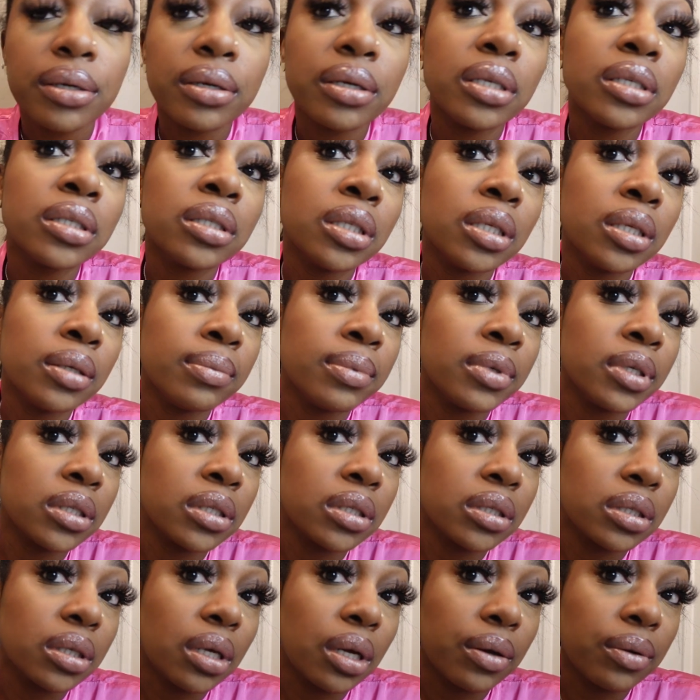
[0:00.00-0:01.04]
This lip is
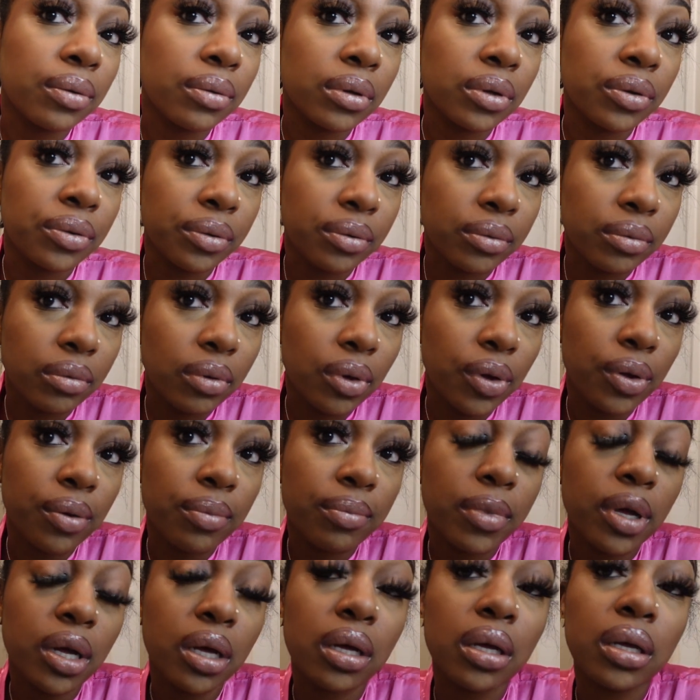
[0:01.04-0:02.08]
so cute. Oh
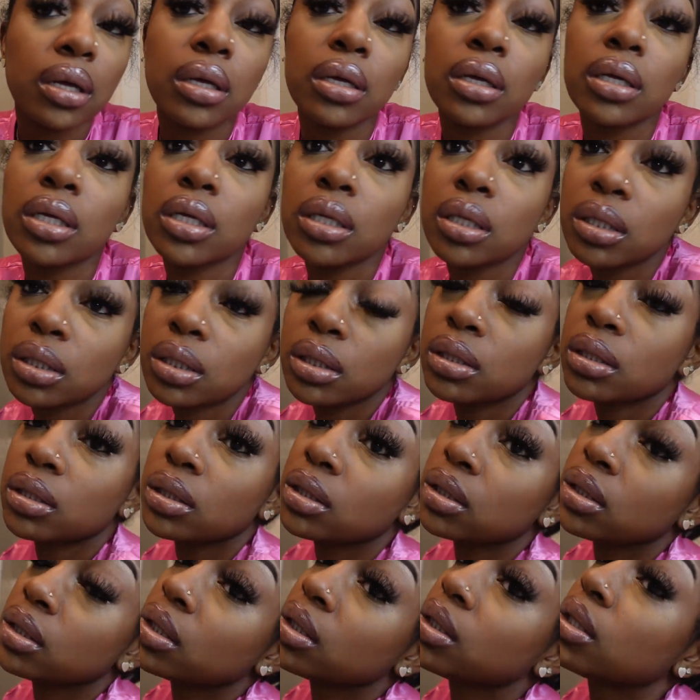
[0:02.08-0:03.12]
my
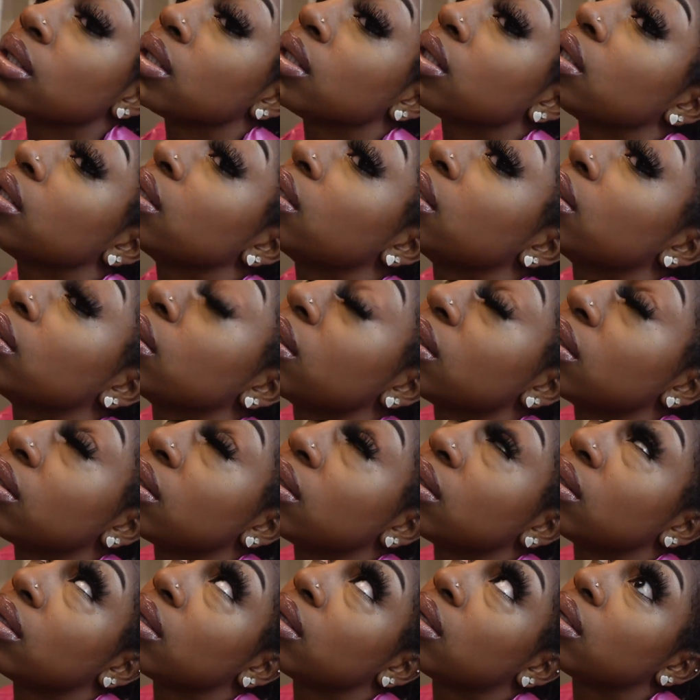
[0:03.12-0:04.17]

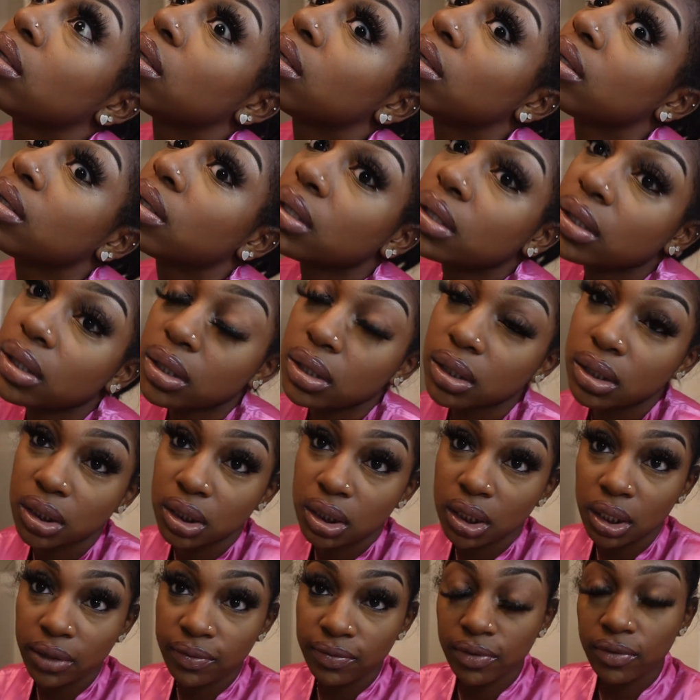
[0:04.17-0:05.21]
God. It's
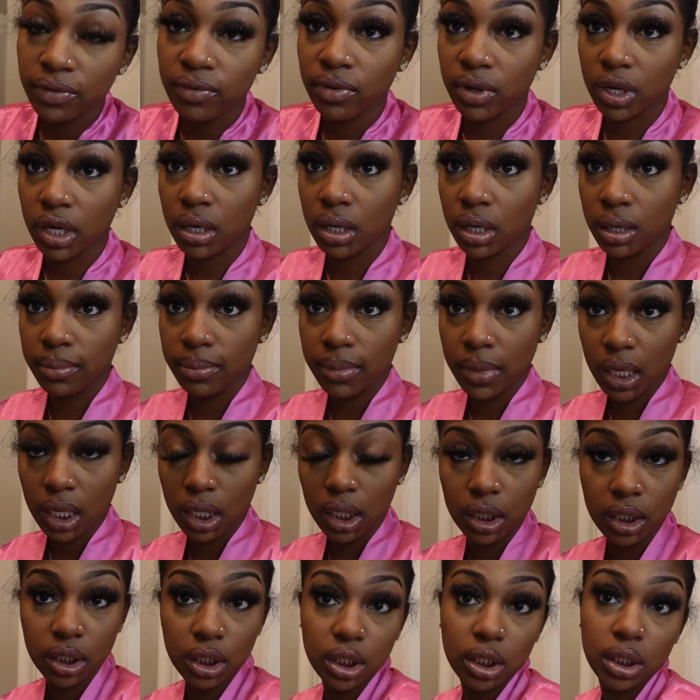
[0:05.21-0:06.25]
giving very
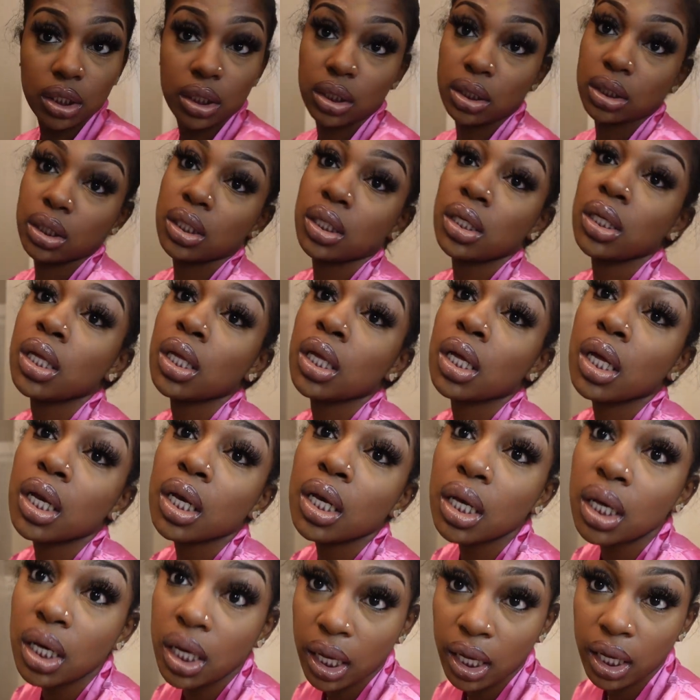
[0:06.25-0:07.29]
much
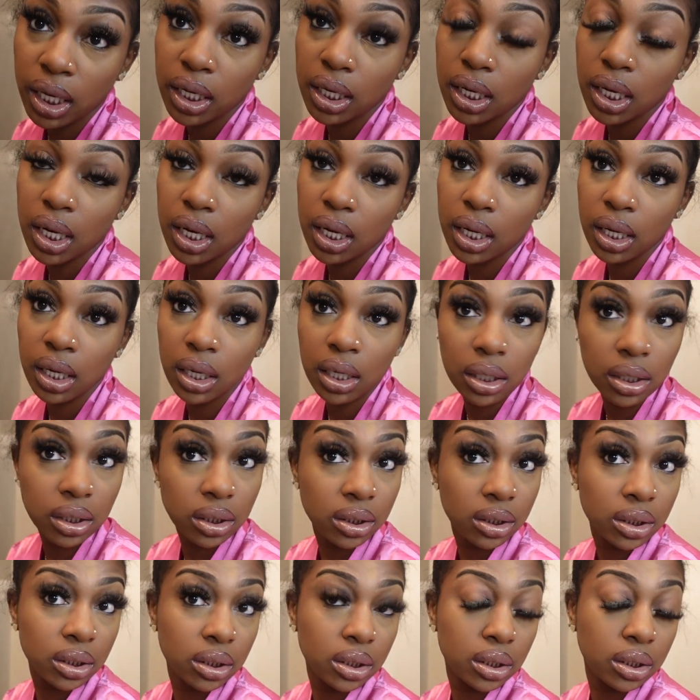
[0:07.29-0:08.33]
date night.
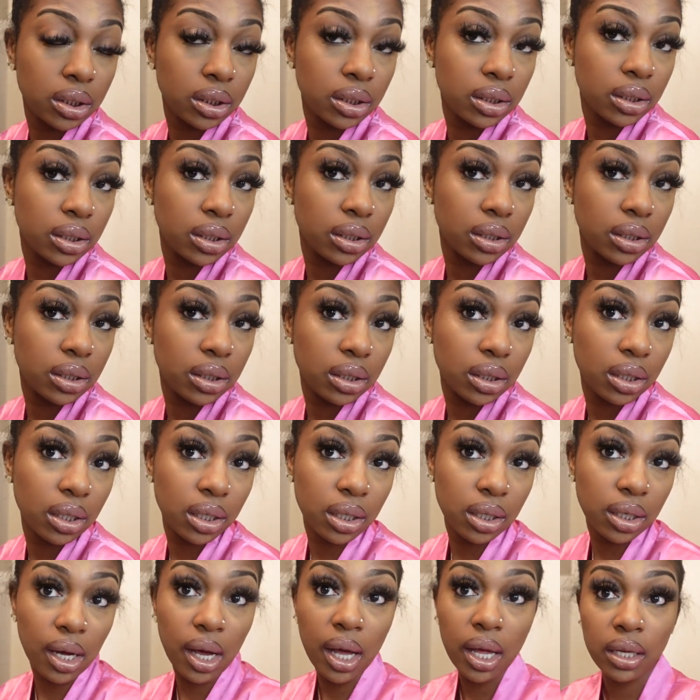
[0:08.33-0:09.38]

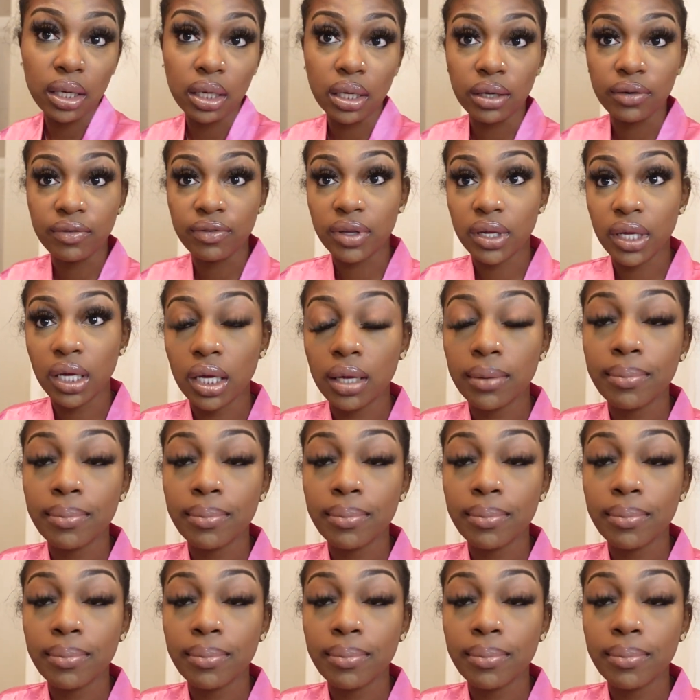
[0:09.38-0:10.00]
I love it.